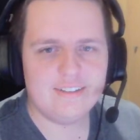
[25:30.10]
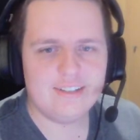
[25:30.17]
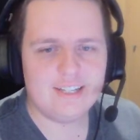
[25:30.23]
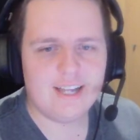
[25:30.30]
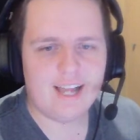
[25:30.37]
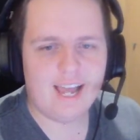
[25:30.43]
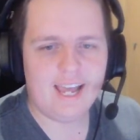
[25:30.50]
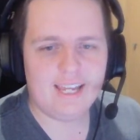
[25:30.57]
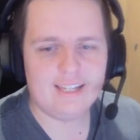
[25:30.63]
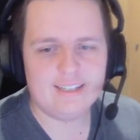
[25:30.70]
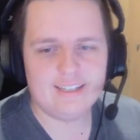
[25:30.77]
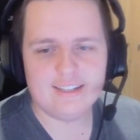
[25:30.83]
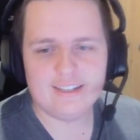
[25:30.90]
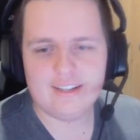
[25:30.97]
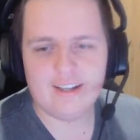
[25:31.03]
Hey,
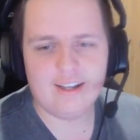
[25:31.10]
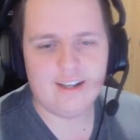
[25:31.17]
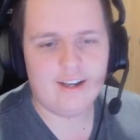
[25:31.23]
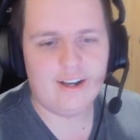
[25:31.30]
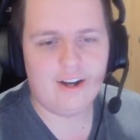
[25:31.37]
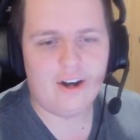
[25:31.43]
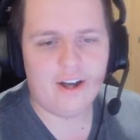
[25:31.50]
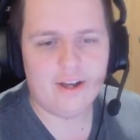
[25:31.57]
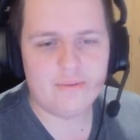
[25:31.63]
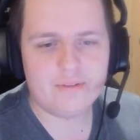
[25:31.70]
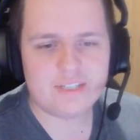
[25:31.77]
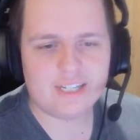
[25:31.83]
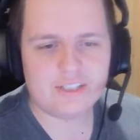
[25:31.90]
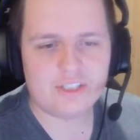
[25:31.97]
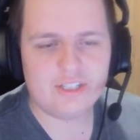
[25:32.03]
I was
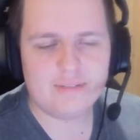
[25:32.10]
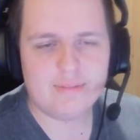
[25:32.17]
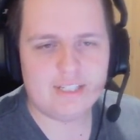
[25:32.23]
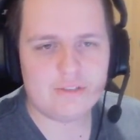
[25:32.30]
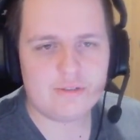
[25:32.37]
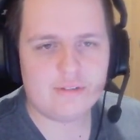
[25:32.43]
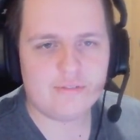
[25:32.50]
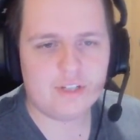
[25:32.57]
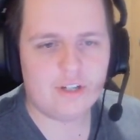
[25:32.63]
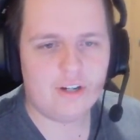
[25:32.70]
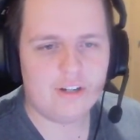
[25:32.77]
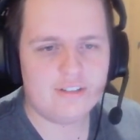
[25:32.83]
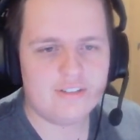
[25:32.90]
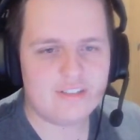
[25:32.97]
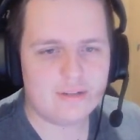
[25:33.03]
actually meant to have a
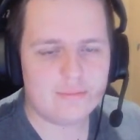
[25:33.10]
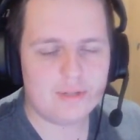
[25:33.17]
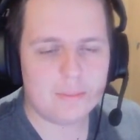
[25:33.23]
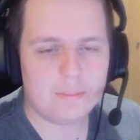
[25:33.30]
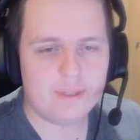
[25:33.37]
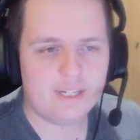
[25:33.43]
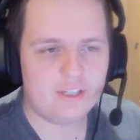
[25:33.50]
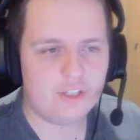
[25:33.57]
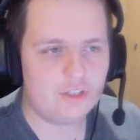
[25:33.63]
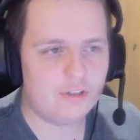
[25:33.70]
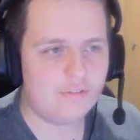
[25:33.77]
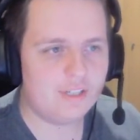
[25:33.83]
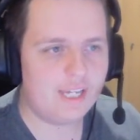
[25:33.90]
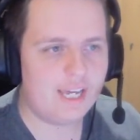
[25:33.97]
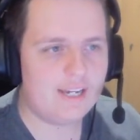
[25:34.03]
guy send me a picture of
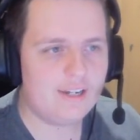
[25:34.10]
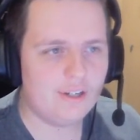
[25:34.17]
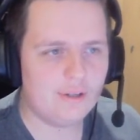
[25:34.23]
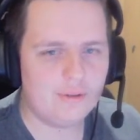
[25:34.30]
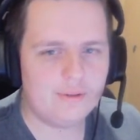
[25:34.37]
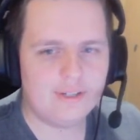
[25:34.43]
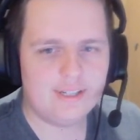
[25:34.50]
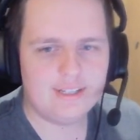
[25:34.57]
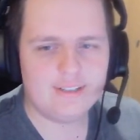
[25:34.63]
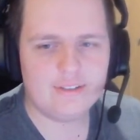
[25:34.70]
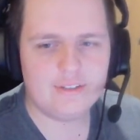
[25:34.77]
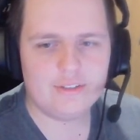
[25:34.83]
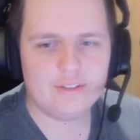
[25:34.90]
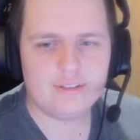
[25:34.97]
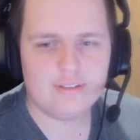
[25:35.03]
a gecko
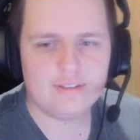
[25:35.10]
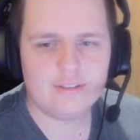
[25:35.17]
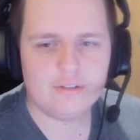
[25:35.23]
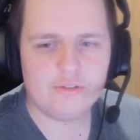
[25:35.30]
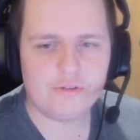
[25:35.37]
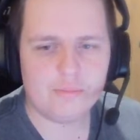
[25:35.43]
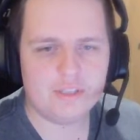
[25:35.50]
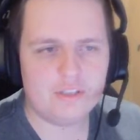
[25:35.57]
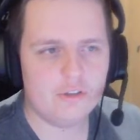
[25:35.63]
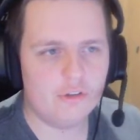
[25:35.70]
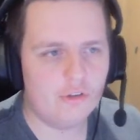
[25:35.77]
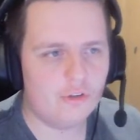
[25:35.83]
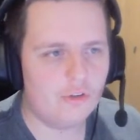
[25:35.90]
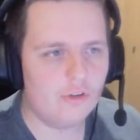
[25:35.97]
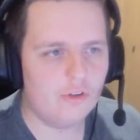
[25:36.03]
for me to
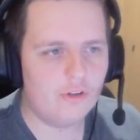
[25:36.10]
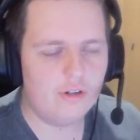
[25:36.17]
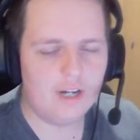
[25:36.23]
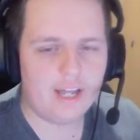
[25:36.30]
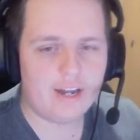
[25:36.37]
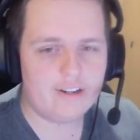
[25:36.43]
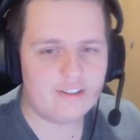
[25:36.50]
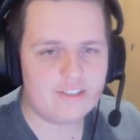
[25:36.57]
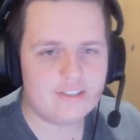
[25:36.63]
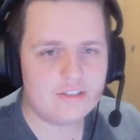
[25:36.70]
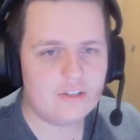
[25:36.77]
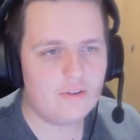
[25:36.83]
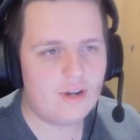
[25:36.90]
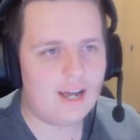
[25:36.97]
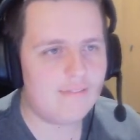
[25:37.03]
draw, and I
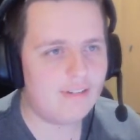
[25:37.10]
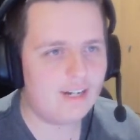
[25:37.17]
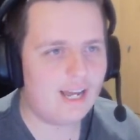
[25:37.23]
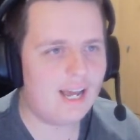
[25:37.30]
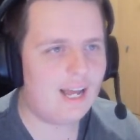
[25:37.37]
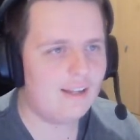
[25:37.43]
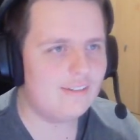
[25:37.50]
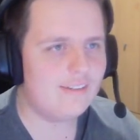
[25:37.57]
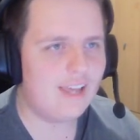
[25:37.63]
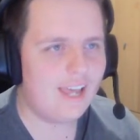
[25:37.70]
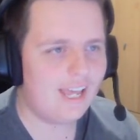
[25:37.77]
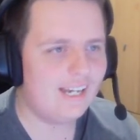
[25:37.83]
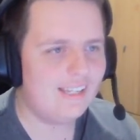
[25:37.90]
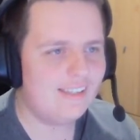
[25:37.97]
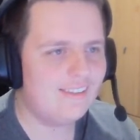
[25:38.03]
still haven't had
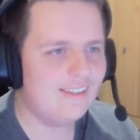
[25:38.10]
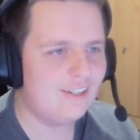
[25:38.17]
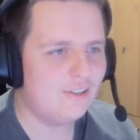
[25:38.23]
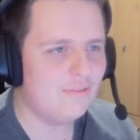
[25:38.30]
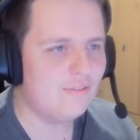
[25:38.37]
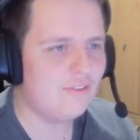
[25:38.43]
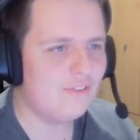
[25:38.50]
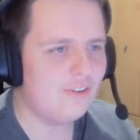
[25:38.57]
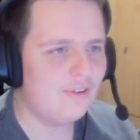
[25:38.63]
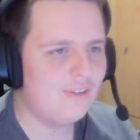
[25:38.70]
anything come through.